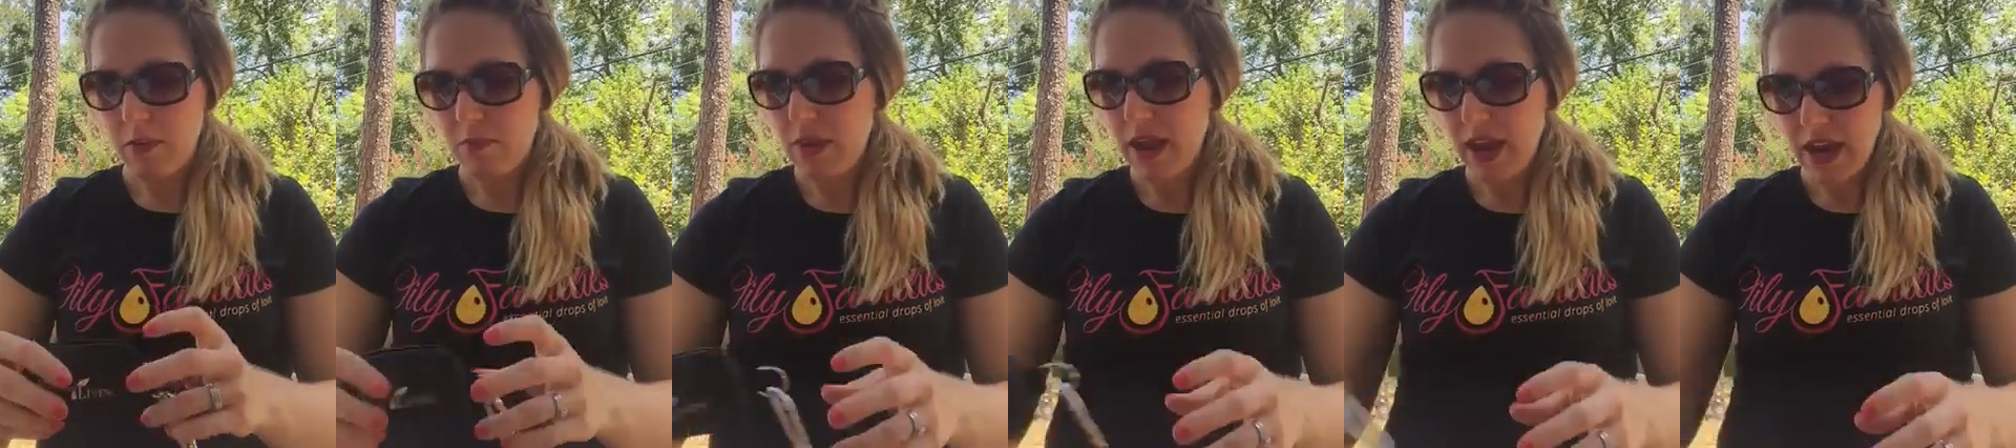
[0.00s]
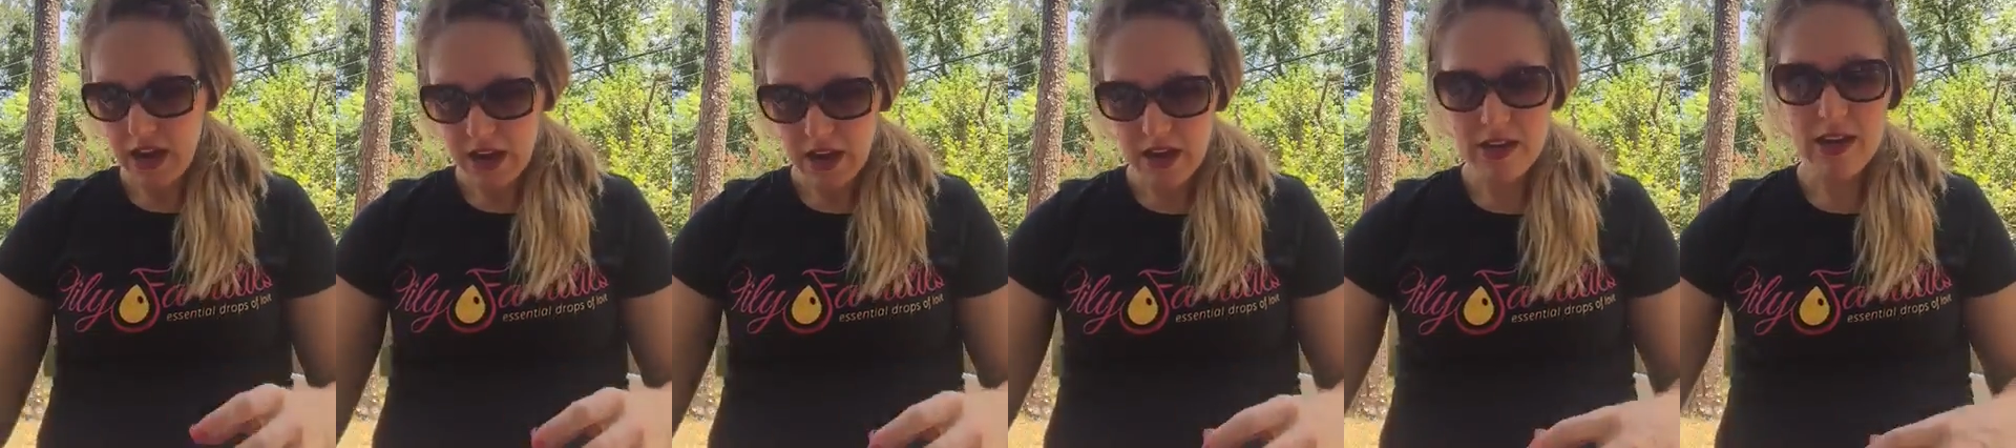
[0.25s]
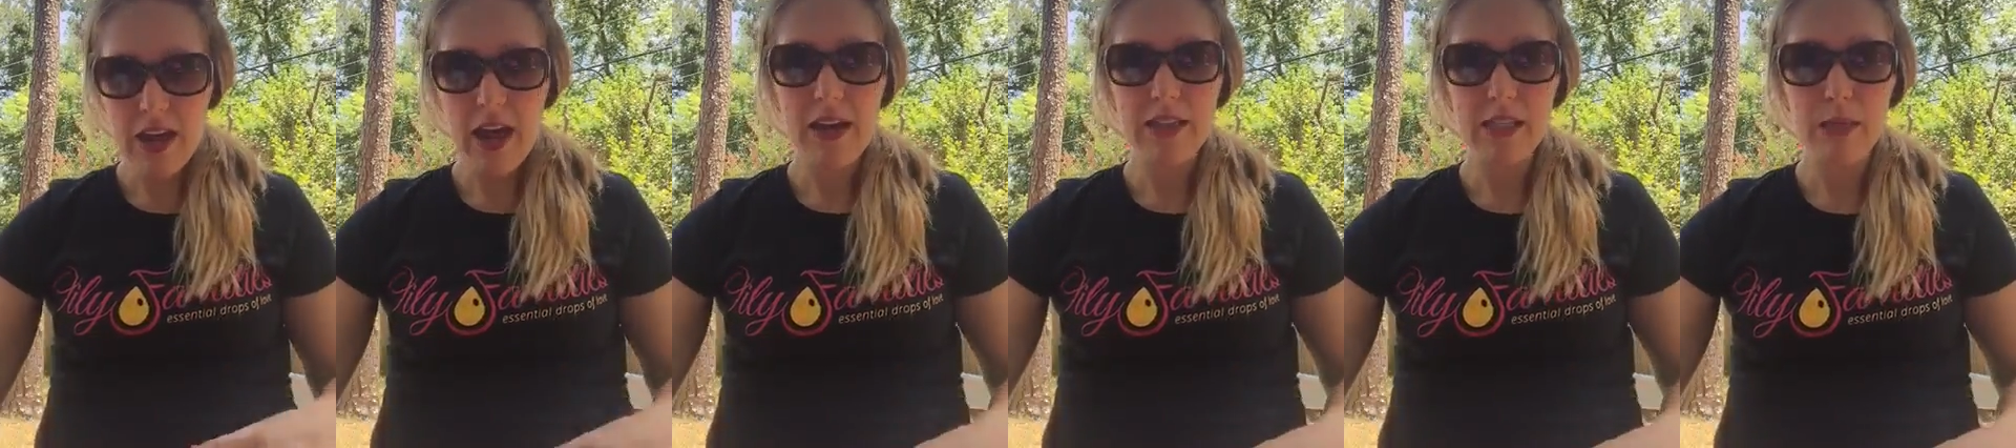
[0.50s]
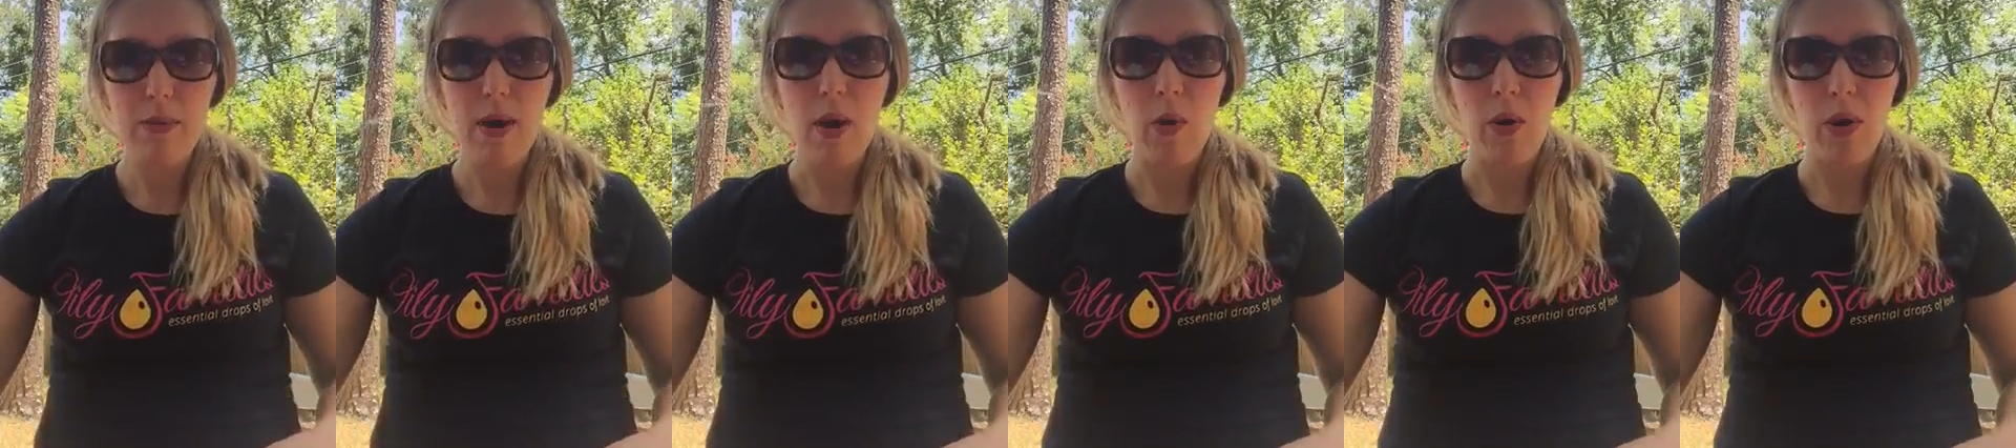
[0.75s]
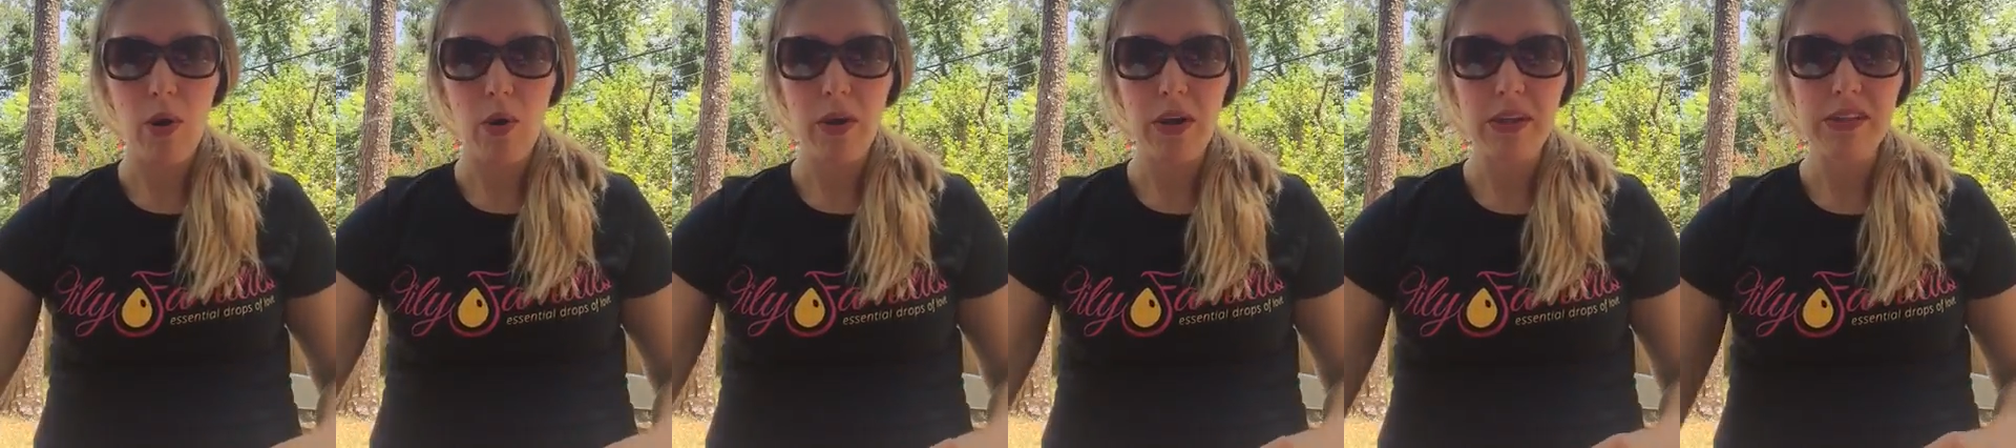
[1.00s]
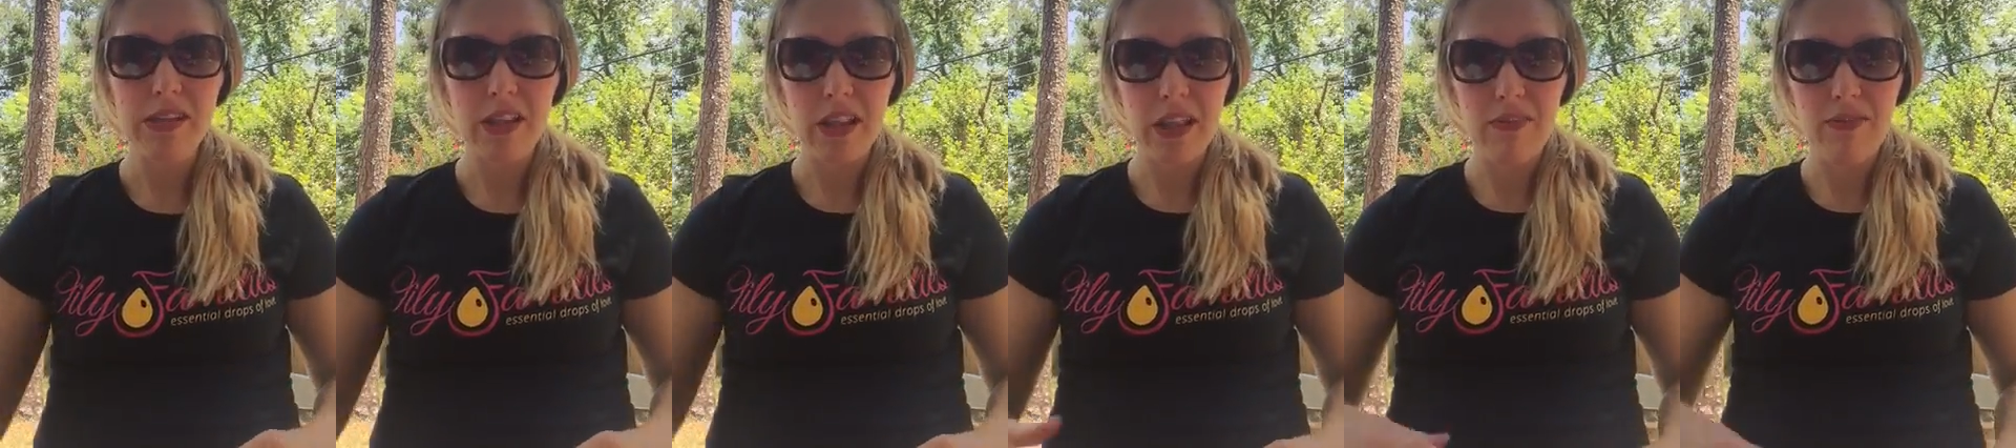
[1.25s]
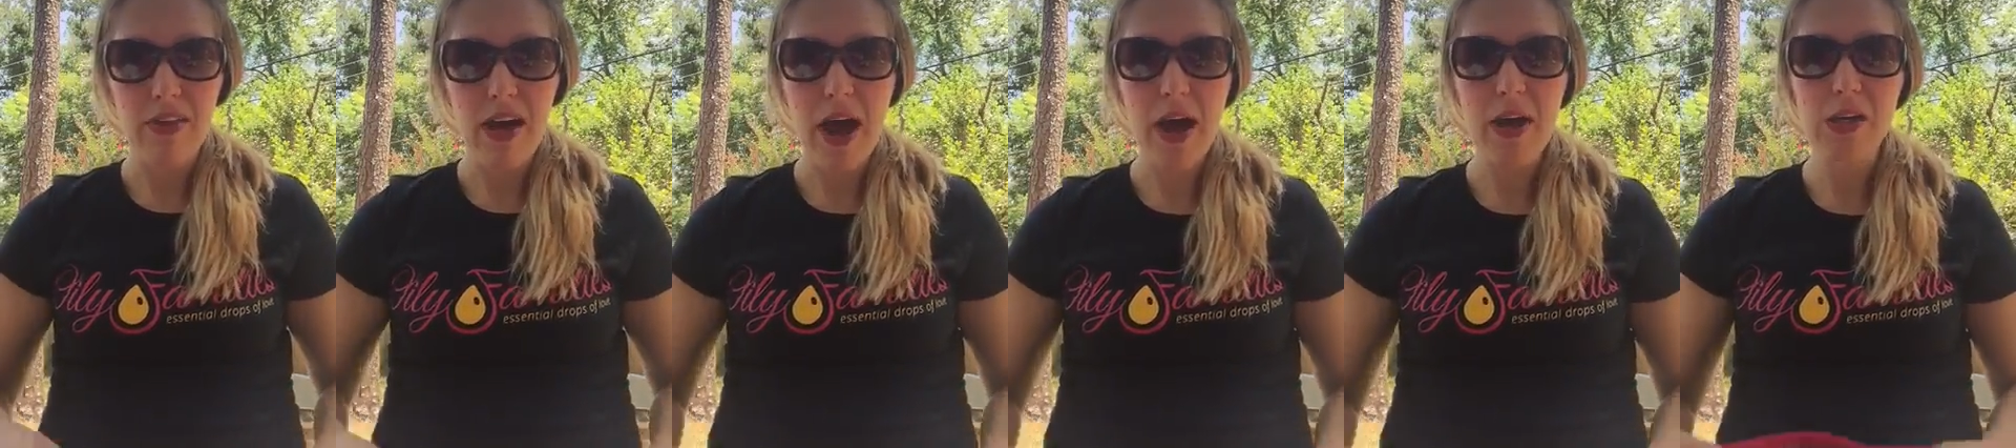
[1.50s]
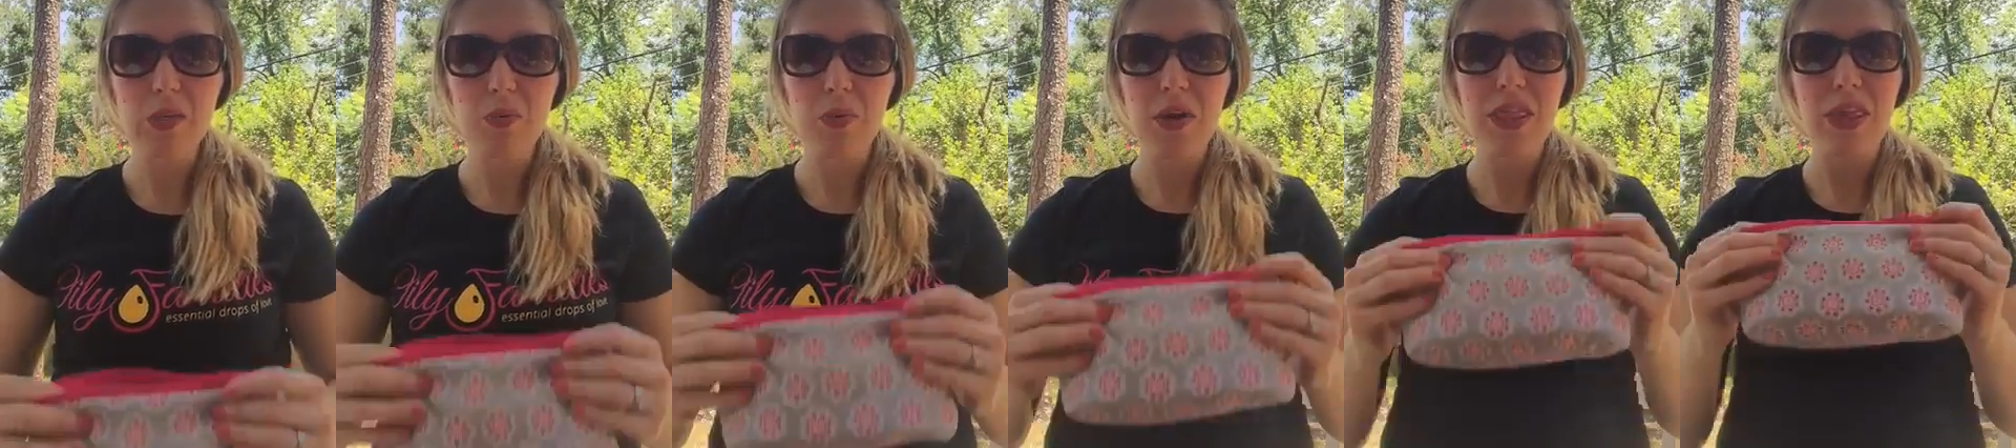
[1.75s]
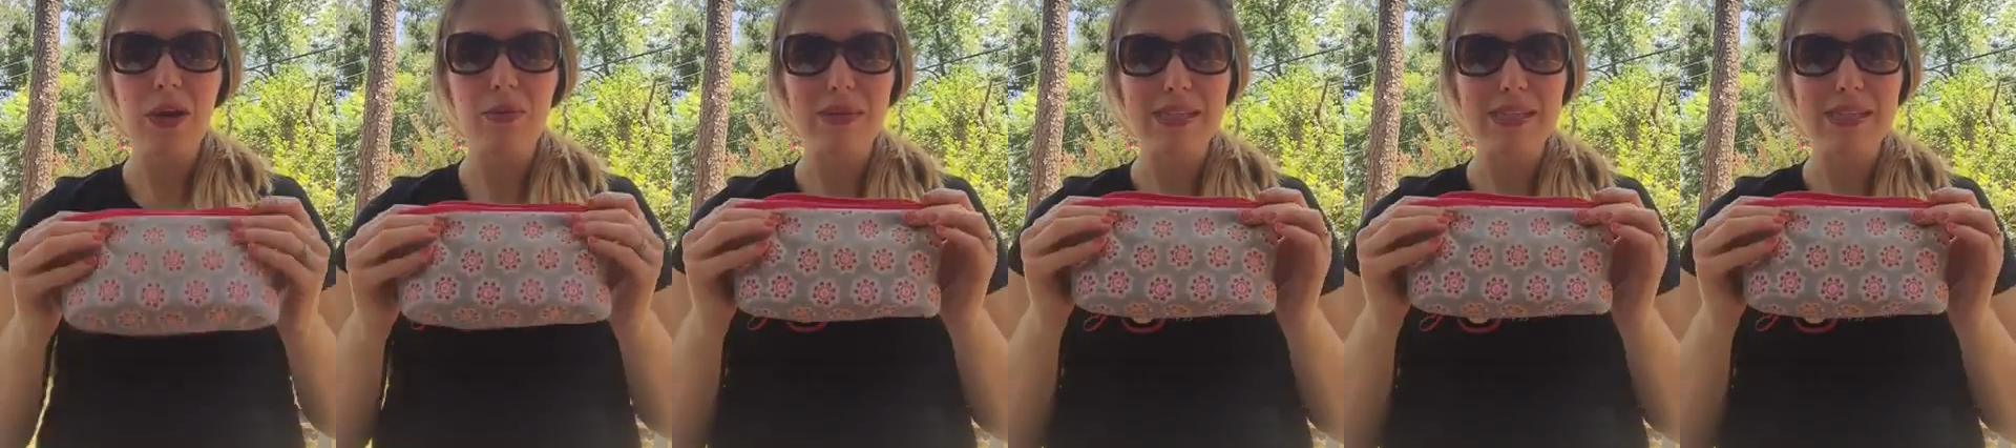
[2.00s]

panic attacks about what oils to leave the house with,